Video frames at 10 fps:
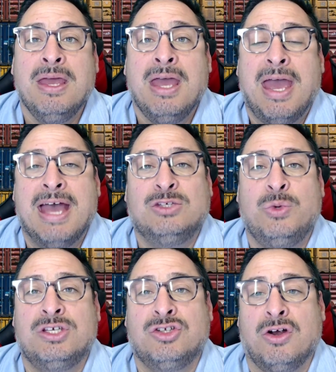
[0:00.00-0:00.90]
As
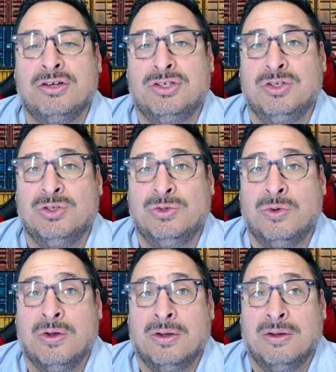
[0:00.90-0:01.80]
we start
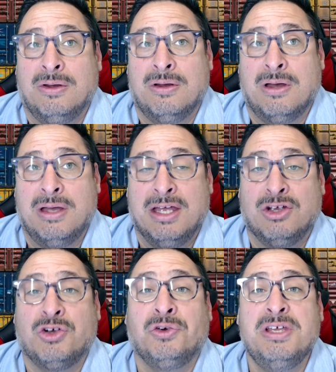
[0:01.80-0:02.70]
to
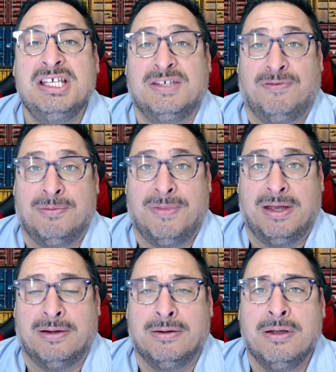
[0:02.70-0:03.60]
increase from
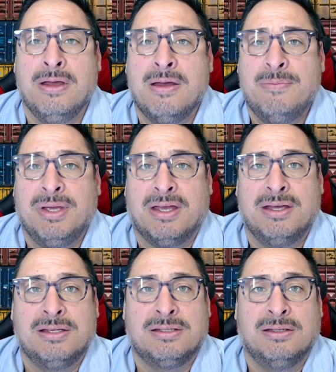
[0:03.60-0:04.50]
there,
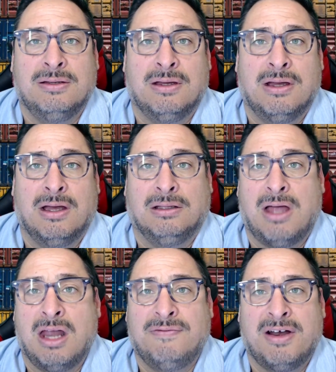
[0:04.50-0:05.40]
because a
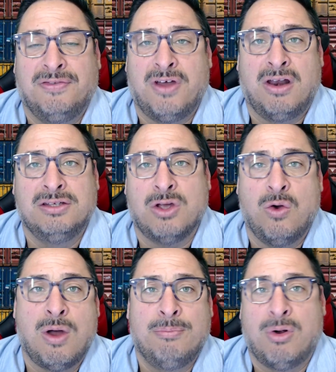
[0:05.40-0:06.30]
lot of our thought is,
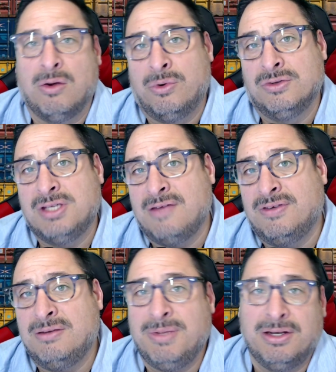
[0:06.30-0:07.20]
oh, I'm part
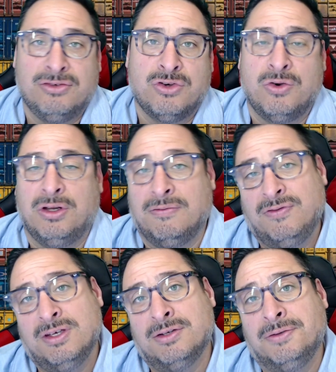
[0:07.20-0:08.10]
107, me and a drone in the
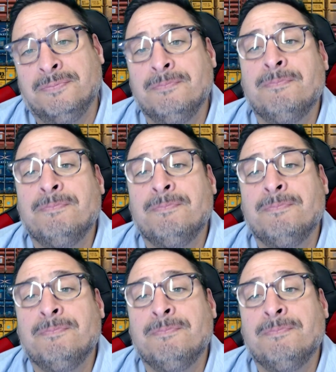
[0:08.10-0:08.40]
field.